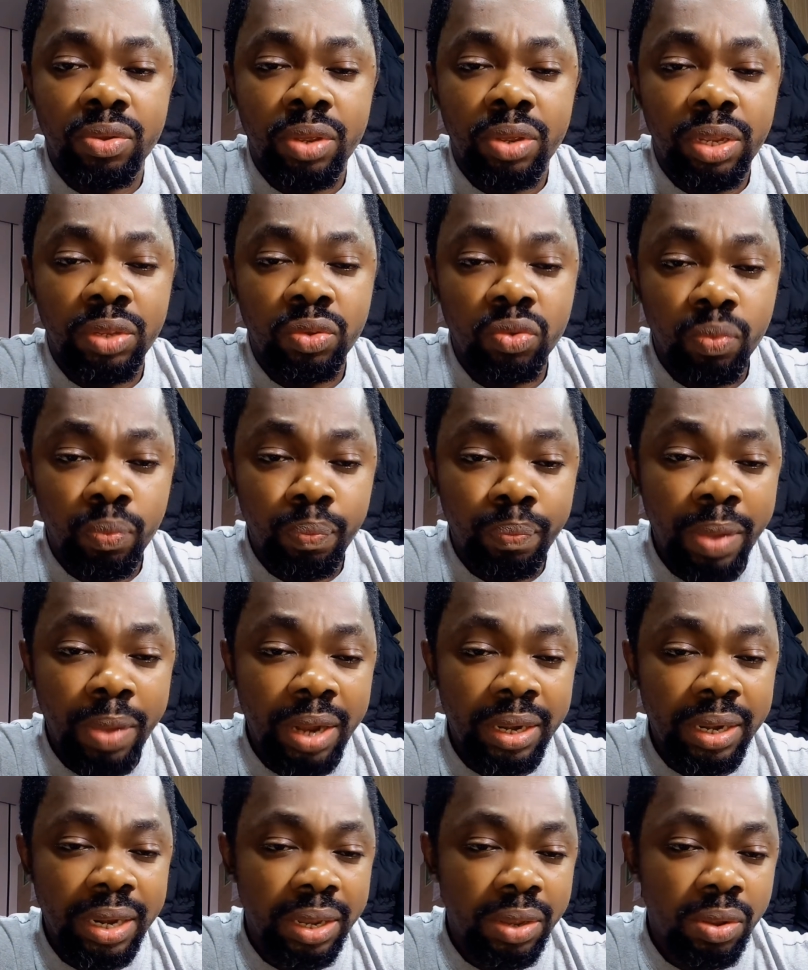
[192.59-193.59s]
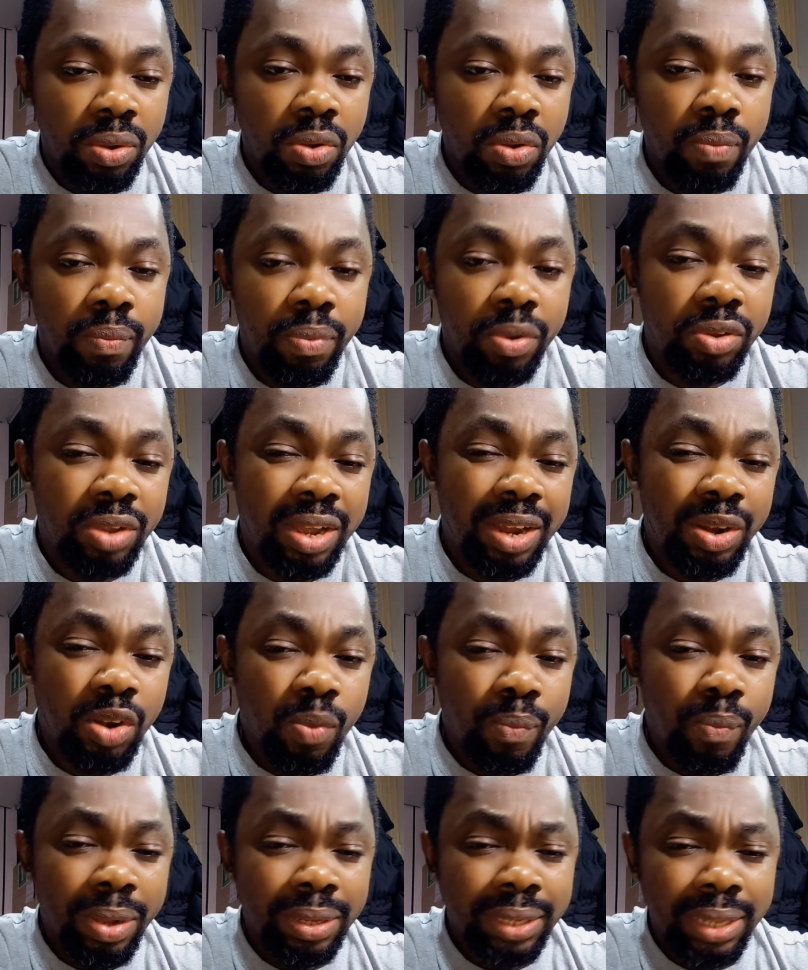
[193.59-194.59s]
It will back down your compressor. And
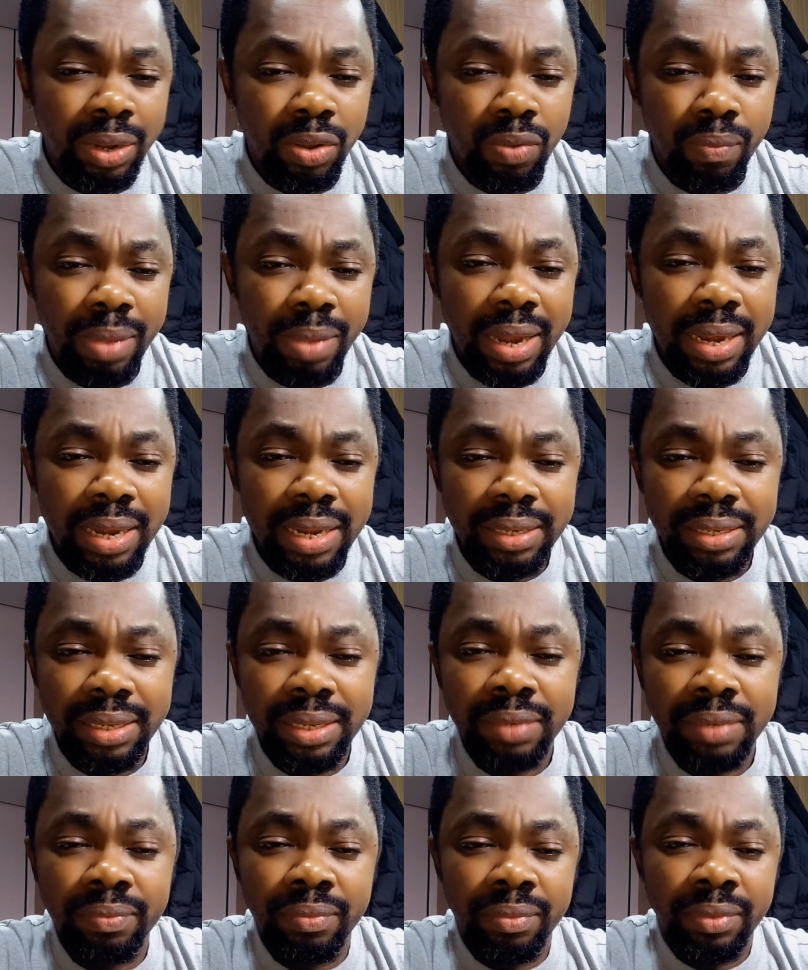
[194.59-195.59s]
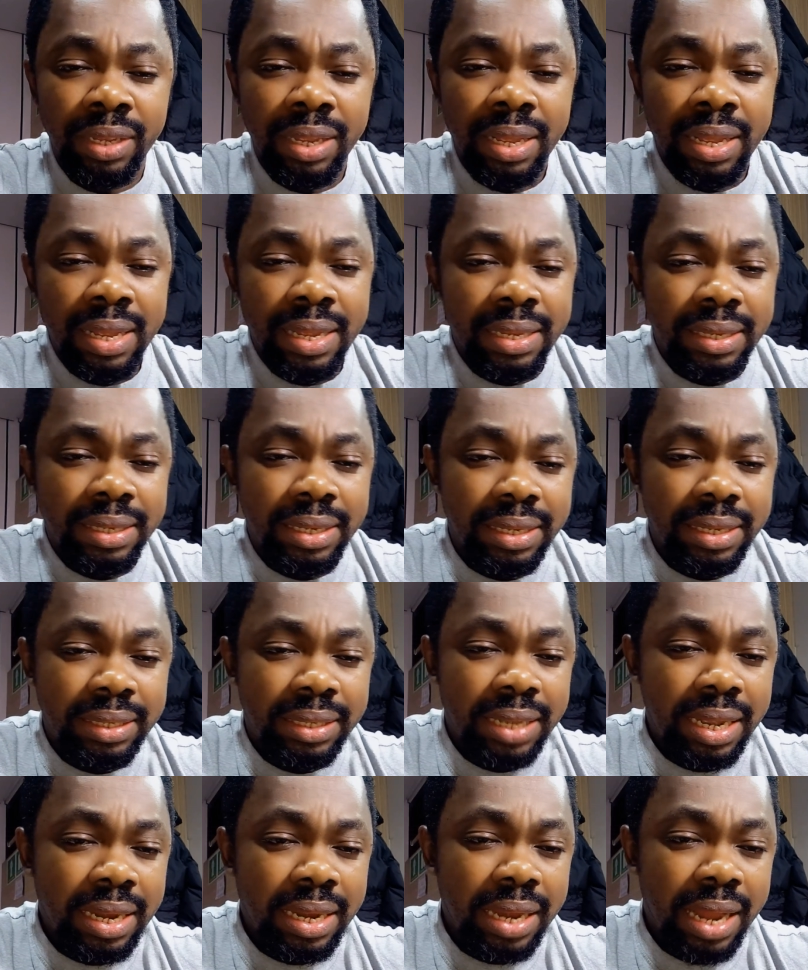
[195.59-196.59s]
number three on my list,
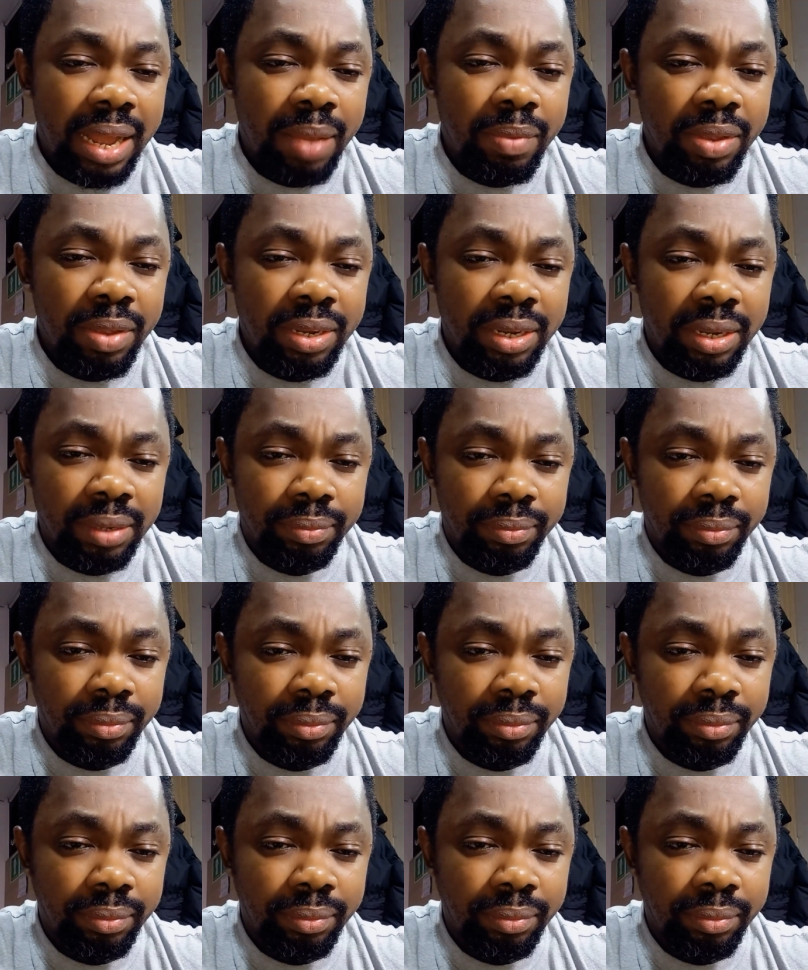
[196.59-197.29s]
system damage